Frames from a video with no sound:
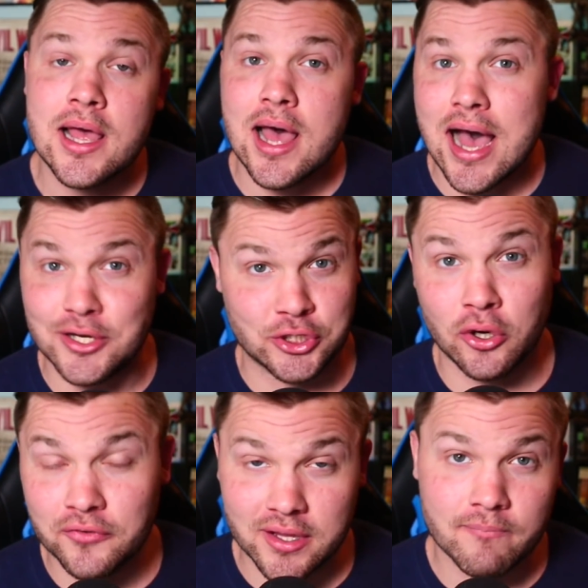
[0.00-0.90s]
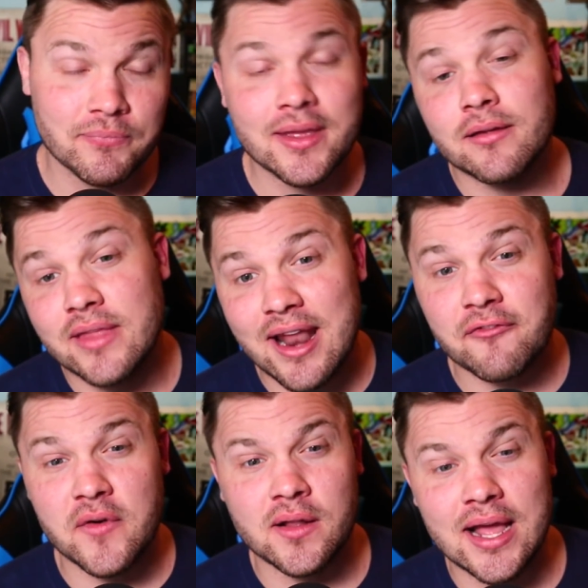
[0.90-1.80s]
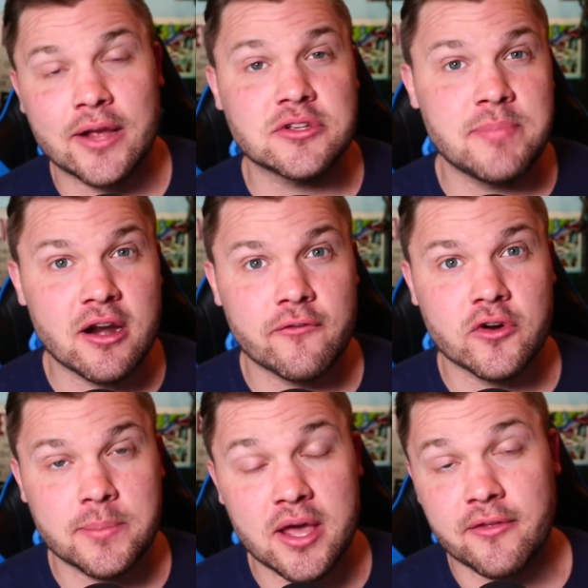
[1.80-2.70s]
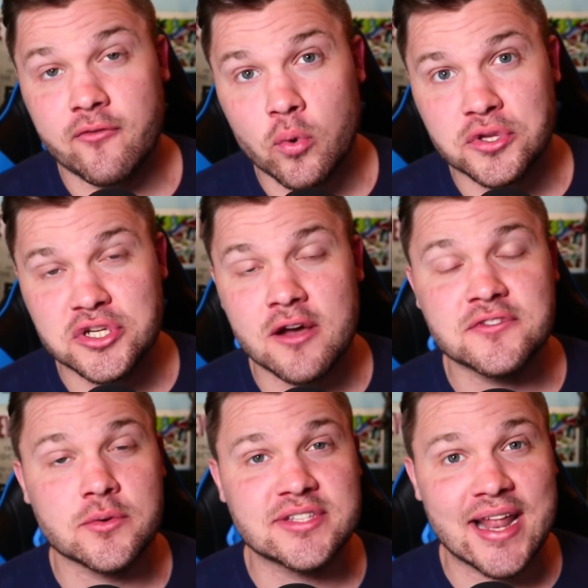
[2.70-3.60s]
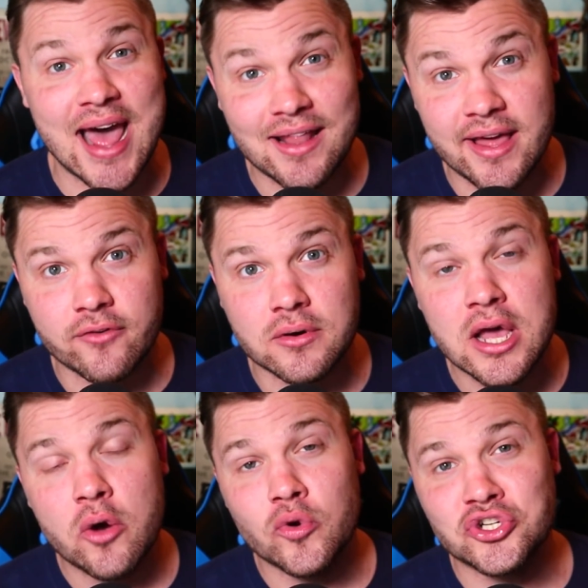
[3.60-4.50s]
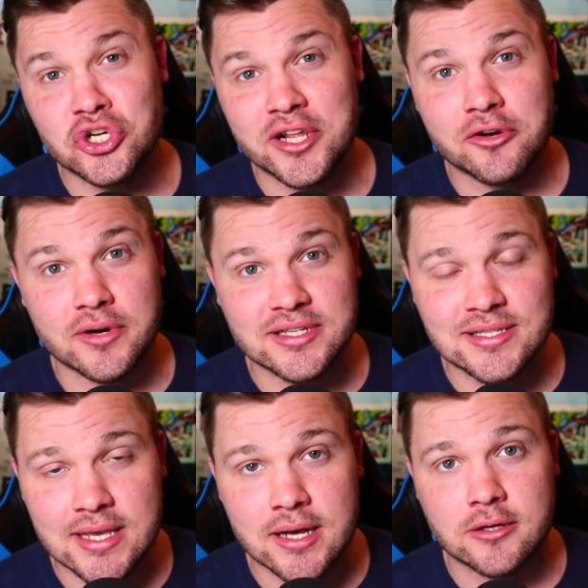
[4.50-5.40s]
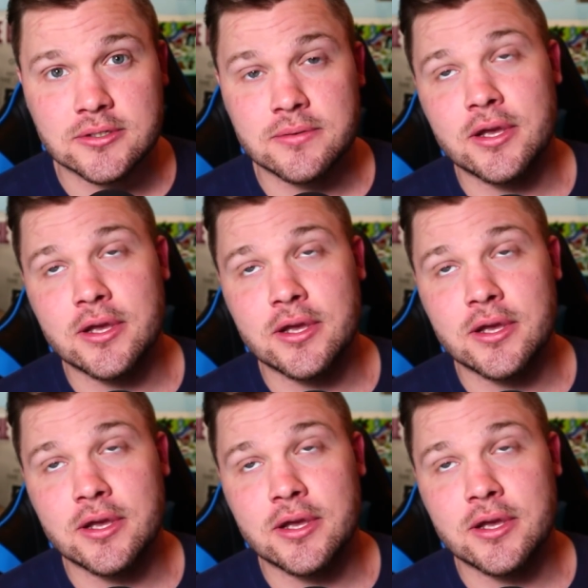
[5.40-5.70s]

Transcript: I told them that I felt like it was better for it to be on the fourth shelf so it's at eye level, which should increase sales.